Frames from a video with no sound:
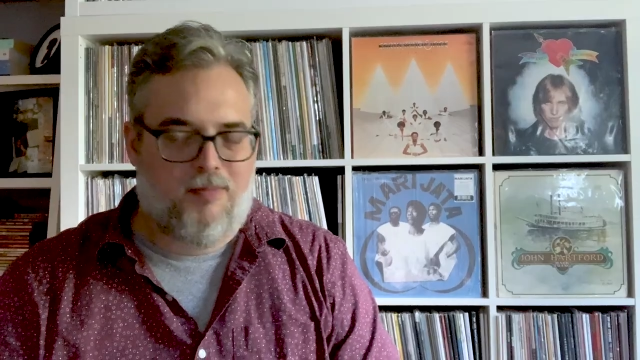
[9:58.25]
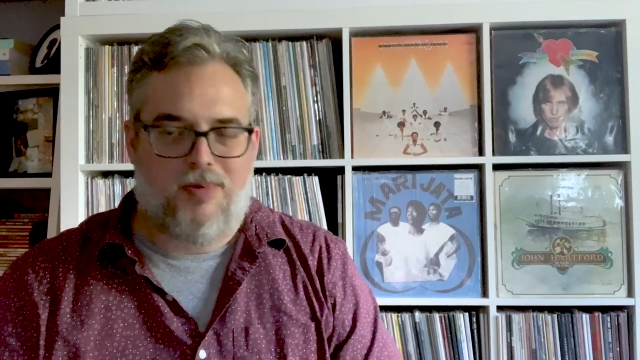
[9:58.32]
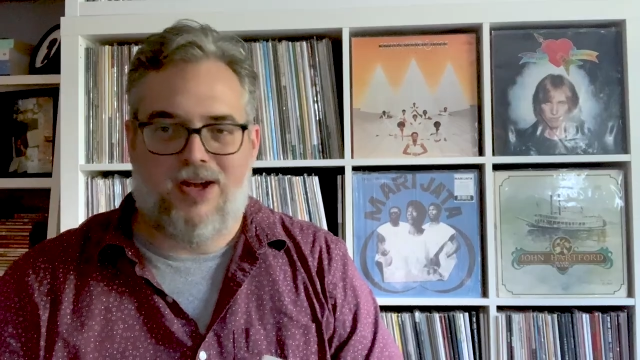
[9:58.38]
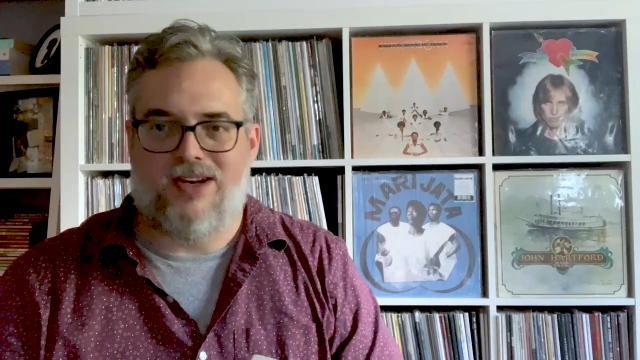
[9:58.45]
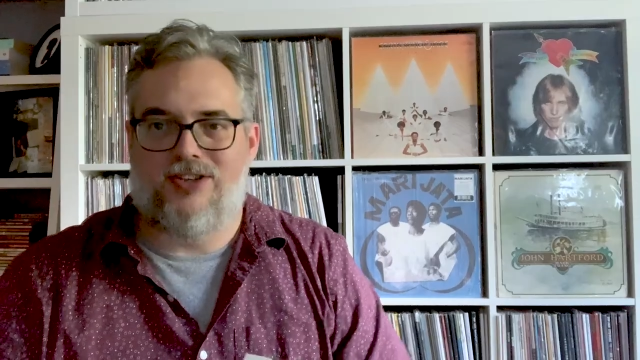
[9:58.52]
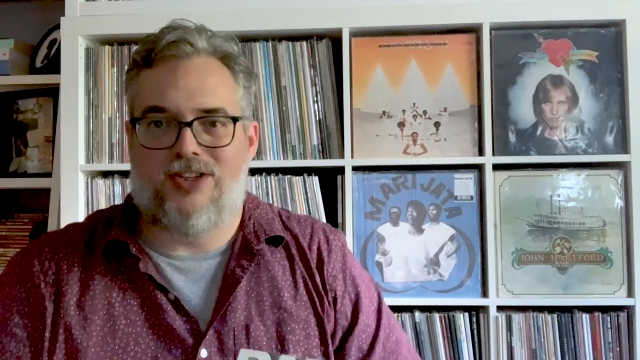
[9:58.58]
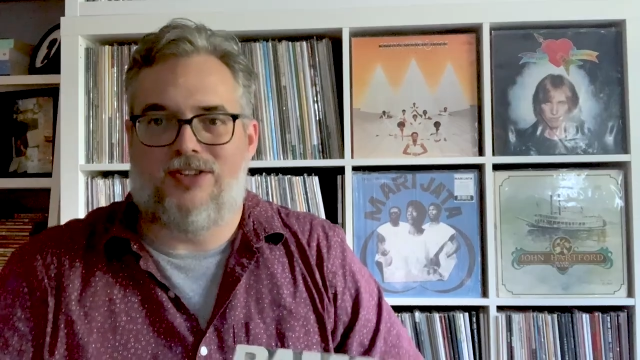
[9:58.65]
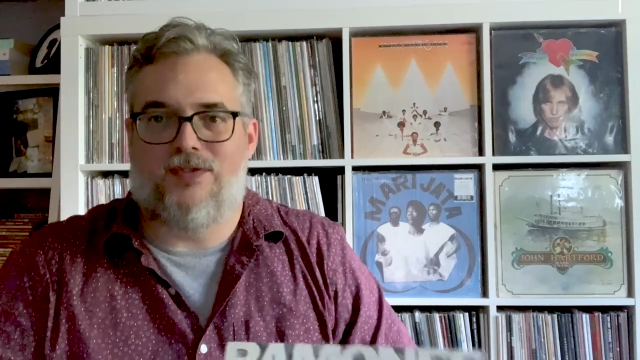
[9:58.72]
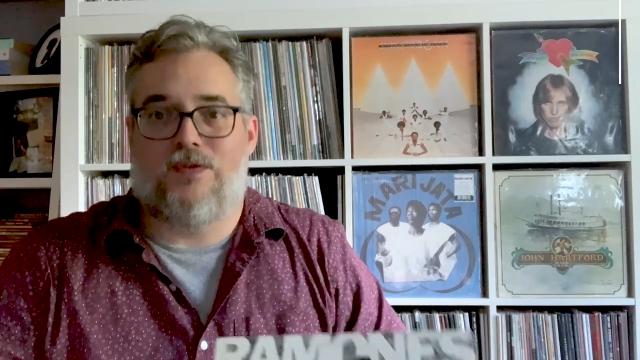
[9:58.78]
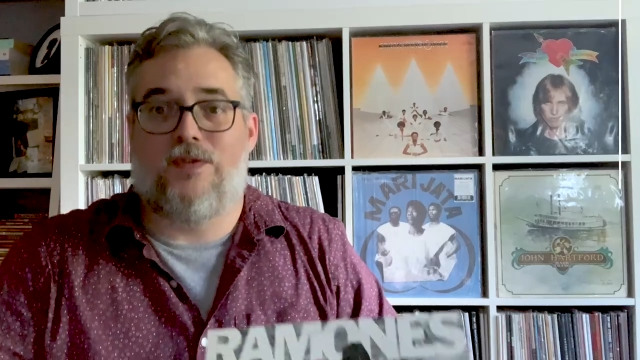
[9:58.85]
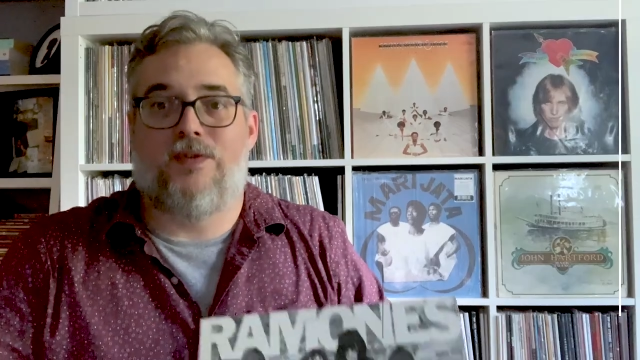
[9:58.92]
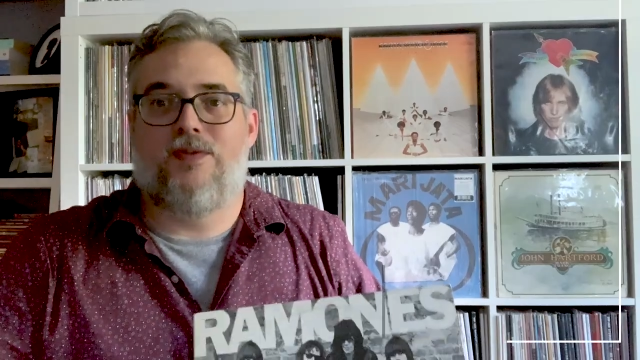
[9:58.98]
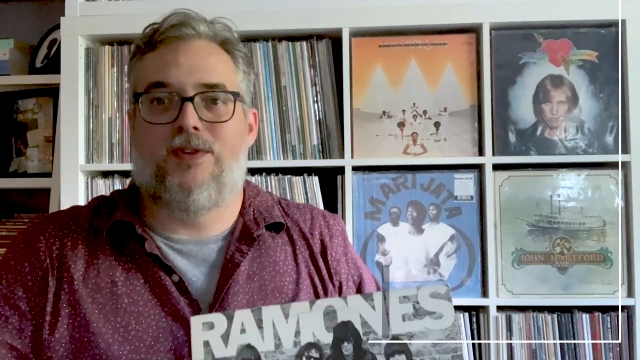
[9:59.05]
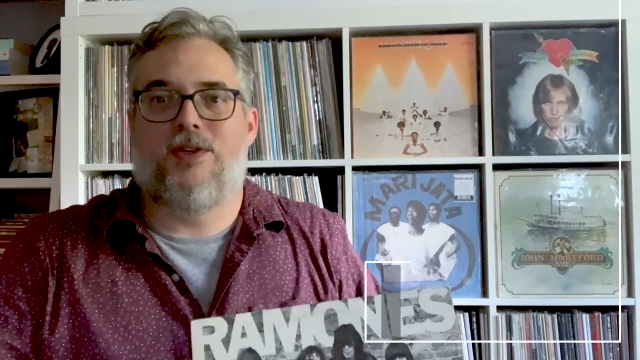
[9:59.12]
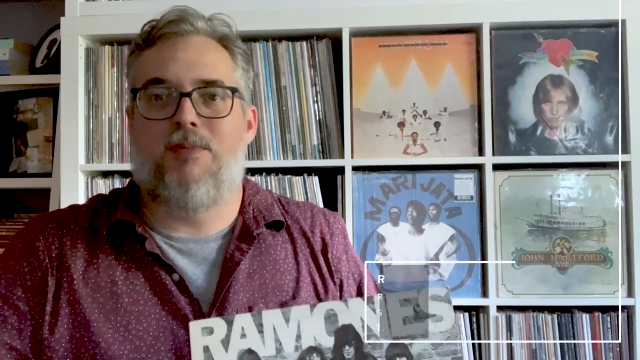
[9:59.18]
But
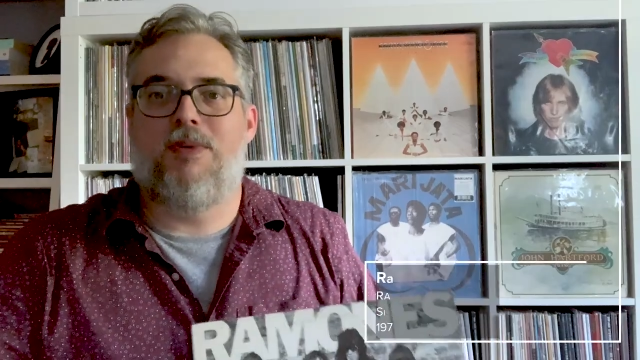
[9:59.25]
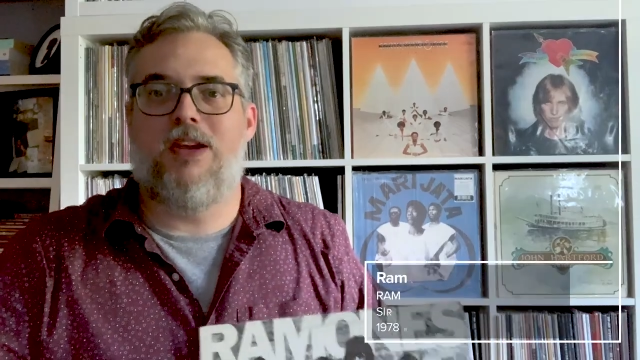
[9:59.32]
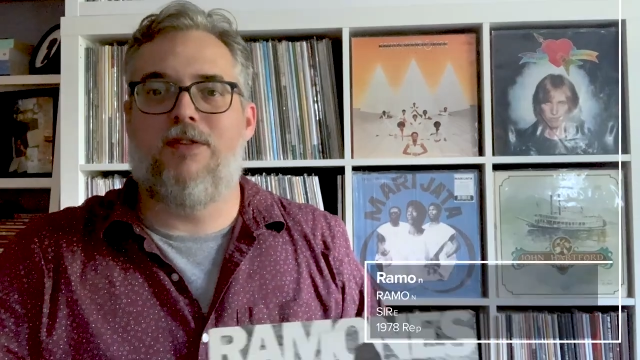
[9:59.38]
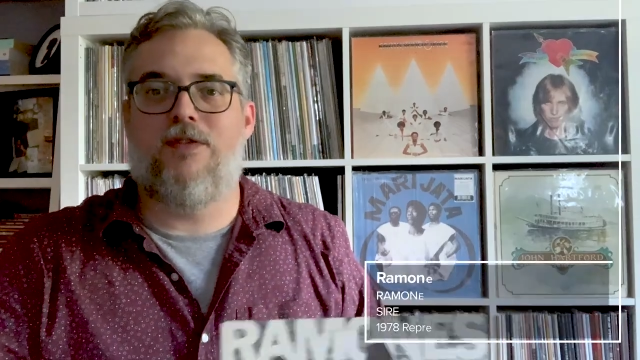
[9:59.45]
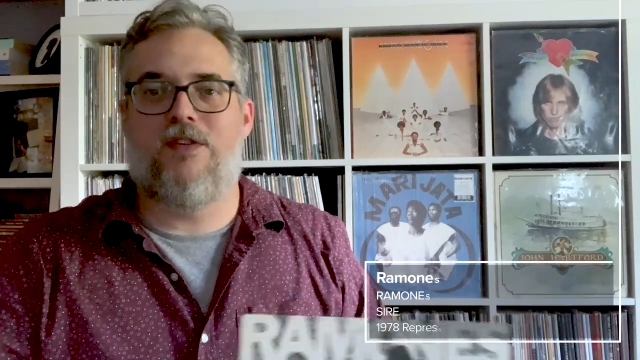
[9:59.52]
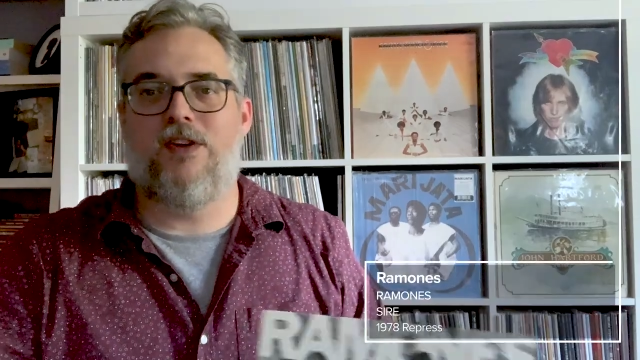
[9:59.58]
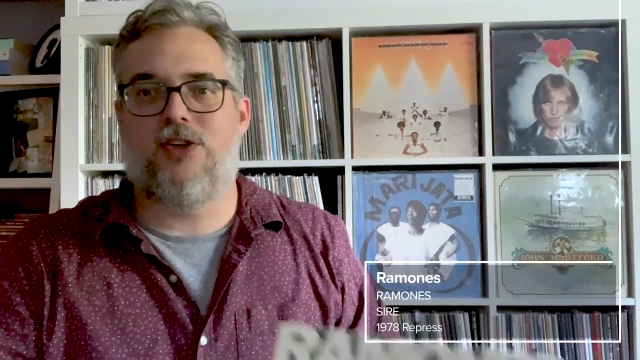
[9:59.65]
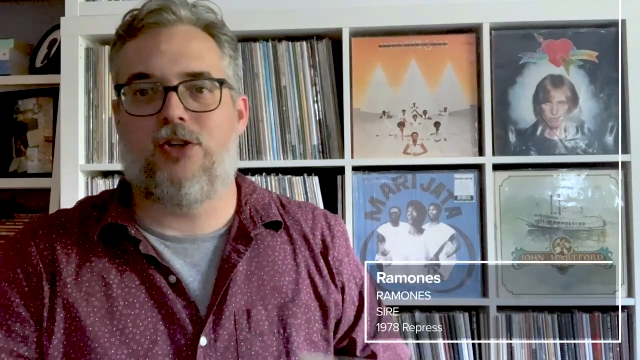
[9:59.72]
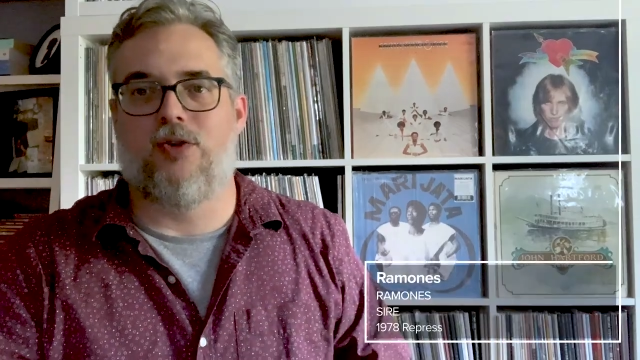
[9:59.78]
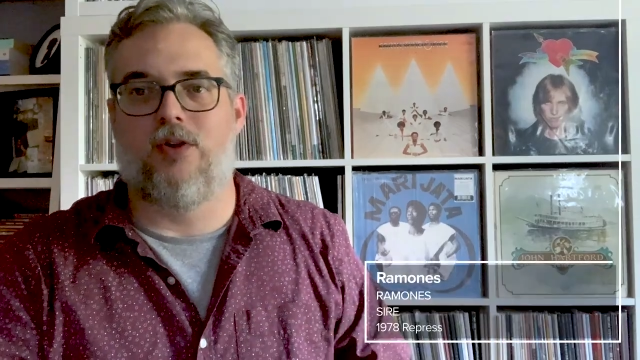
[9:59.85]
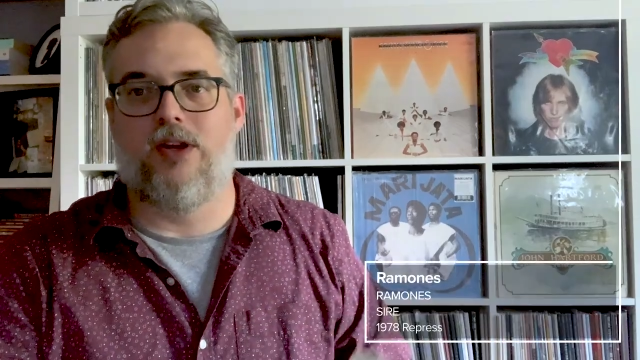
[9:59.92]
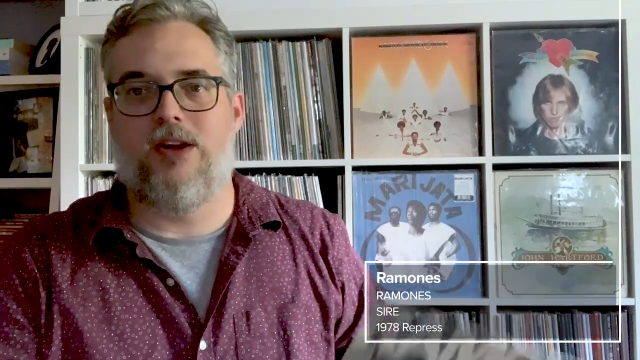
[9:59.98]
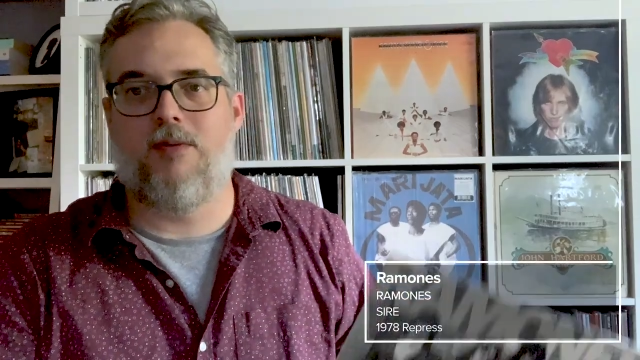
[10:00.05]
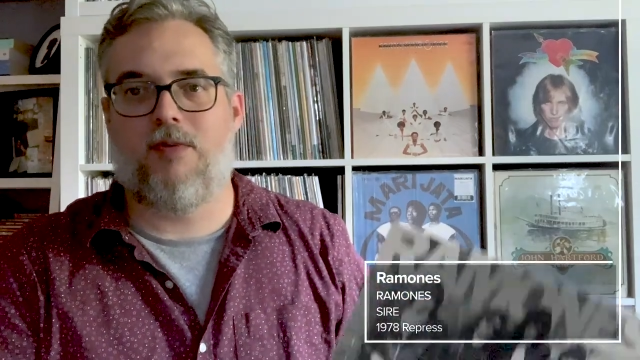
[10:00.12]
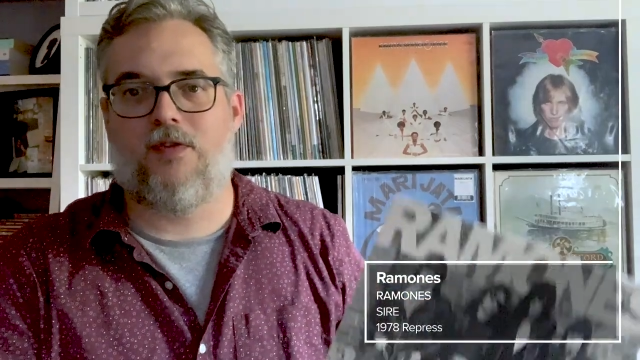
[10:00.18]
just to be official,
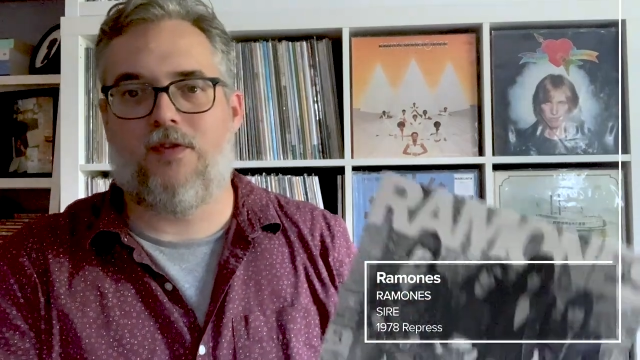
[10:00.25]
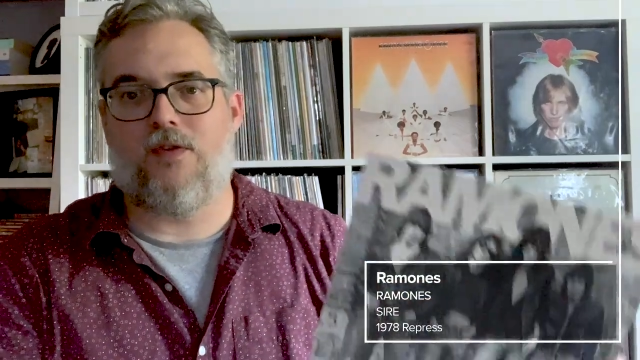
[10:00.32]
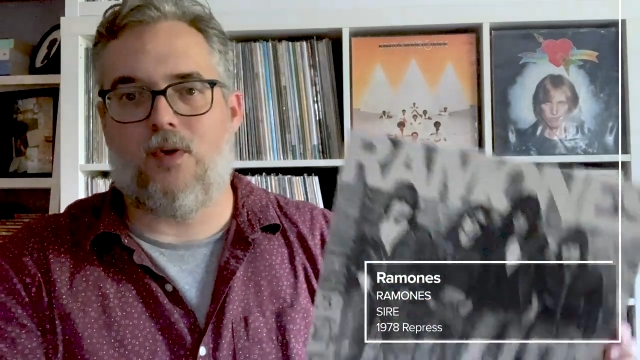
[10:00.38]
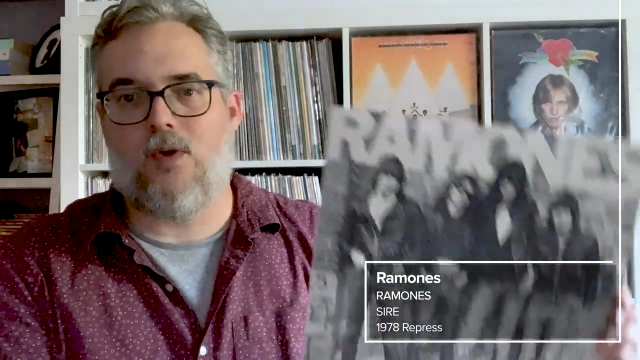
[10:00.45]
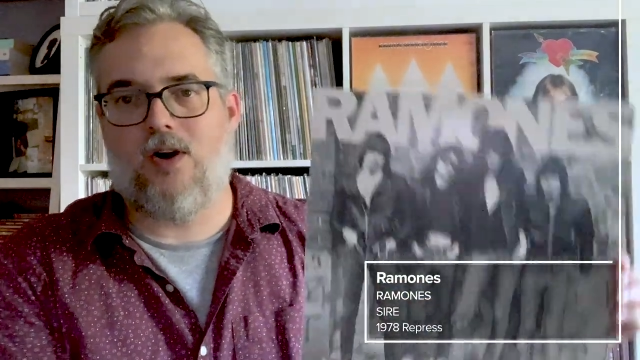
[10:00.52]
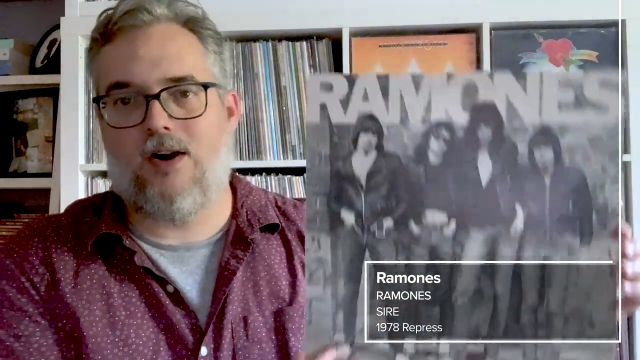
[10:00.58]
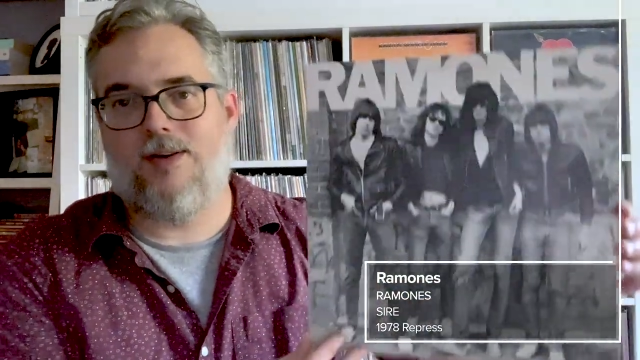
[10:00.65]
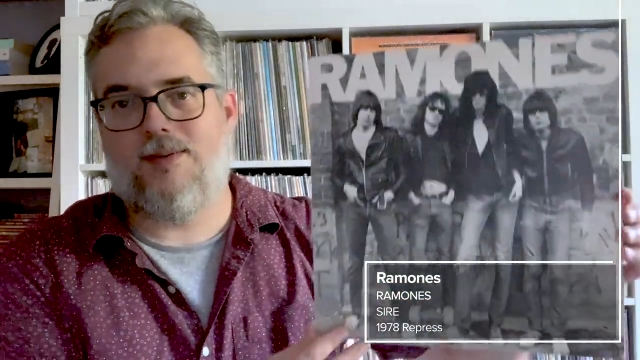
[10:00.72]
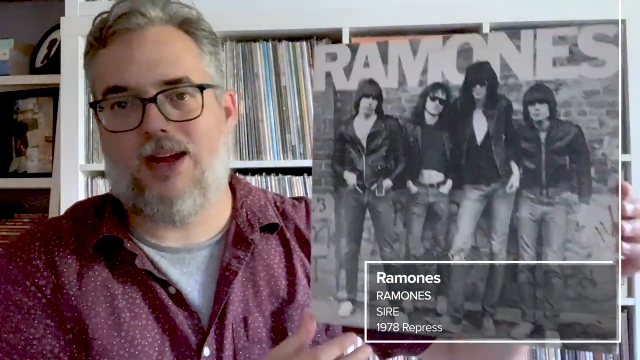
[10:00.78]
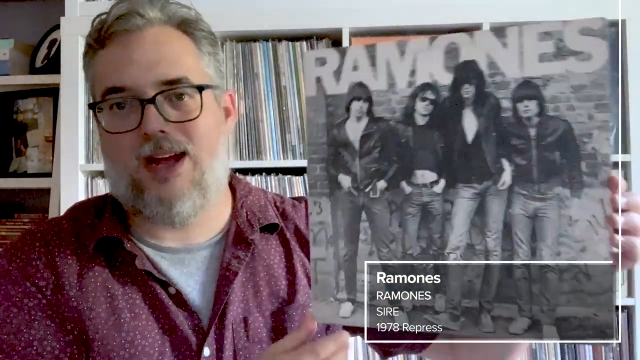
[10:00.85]
at number four,